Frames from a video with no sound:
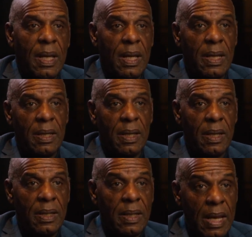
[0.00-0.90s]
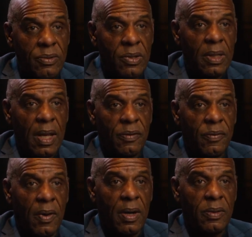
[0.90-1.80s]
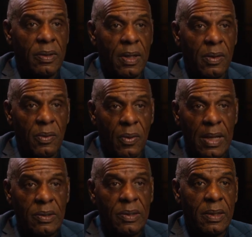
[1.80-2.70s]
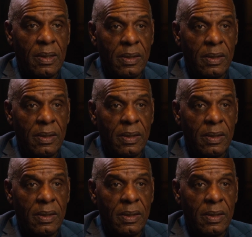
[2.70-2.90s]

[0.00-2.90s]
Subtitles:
in the nation as far as race,